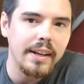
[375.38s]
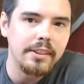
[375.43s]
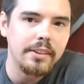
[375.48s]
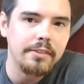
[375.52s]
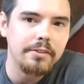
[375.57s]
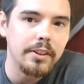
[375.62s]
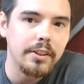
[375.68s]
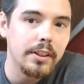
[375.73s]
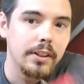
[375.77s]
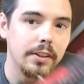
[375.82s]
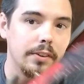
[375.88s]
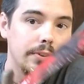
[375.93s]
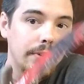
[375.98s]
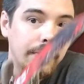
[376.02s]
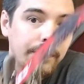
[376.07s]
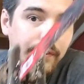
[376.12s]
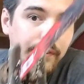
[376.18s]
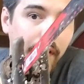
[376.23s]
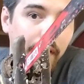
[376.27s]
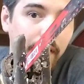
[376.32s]
if you're going to use a
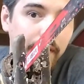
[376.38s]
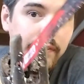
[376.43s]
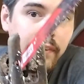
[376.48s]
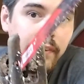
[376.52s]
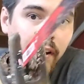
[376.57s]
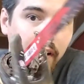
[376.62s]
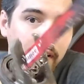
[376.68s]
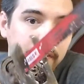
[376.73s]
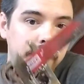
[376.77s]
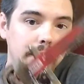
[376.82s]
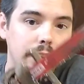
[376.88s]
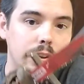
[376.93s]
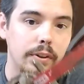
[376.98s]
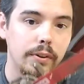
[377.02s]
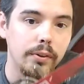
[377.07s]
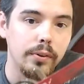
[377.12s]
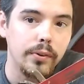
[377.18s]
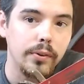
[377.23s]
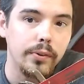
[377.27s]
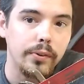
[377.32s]
Sawzall to
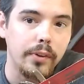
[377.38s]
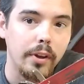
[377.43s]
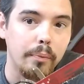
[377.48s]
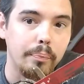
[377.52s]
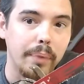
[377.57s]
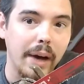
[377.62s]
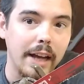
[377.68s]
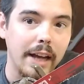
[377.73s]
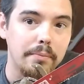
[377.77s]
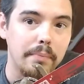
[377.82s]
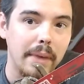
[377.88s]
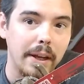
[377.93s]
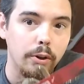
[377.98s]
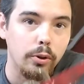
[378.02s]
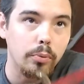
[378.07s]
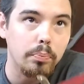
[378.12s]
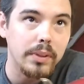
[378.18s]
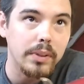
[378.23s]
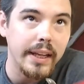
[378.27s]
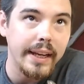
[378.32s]
use a
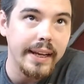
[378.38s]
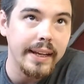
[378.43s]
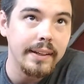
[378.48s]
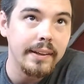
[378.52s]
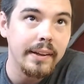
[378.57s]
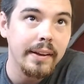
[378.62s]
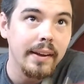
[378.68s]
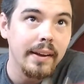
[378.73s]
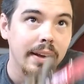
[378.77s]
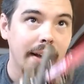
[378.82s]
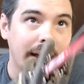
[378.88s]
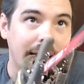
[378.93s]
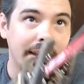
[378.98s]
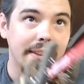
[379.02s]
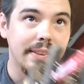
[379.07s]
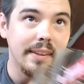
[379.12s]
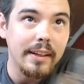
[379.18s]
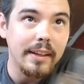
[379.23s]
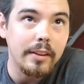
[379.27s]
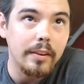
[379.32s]
bimetal blade, I
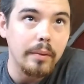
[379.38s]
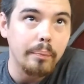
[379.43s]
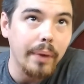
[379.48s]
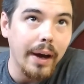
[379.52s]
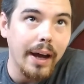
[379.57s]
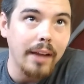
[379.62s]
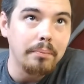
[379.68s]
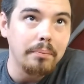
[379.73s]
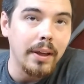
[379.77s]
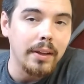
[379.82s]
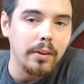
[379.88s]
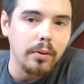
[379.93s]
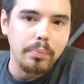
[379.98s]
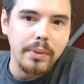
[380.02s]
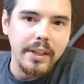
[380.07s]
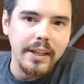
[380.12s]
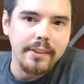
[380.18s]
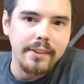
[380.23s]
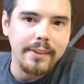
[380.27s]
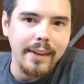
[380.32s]
think the bimetal
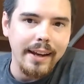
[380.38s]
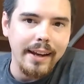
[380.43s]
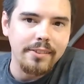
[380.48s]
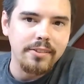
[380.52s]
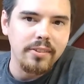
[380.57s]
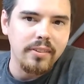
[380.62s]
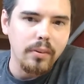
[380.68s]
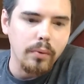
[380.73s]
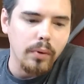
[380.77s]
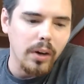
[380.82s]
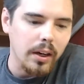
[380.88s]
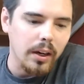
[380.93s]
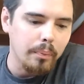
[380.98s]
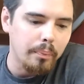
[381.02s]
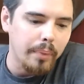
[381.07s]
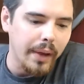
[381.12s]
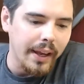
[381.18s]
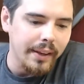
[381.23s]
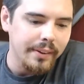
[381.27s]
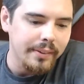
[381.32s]
blades actually work
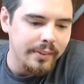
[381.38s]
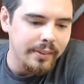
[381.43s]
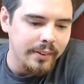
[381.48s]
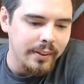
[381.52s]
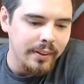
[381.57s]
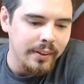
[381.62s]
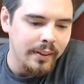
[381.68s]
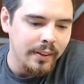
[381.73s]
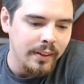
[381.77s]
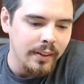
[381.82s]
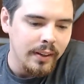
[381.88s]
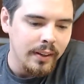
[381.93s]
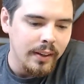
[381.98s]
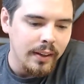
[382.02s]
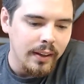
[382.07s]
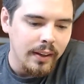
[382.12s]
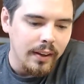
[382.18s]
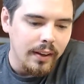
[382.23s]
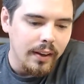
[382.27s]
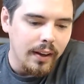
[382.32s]
best
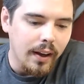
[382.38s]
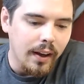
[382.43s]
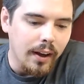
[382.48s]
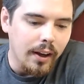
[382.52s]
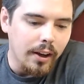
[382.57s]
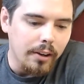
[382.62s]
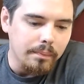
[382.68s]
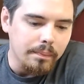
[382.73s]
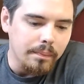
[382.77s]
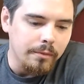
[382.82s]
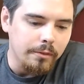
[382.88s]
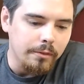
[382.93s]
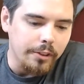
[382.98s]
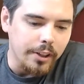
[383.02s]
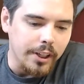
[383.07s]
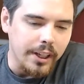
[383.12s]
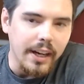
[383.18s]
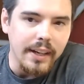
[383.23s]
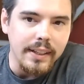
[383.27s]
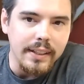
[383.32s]
for
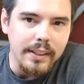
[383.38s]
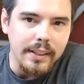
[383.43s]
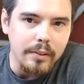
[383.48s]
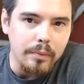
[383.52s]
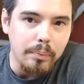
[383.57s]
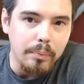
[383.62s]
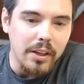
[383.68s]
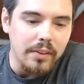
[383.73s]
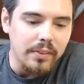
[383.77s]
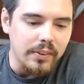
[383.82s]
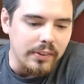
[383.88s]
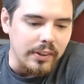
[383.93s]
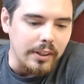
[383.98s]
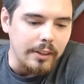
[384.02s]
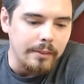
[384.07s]
cutting PVC.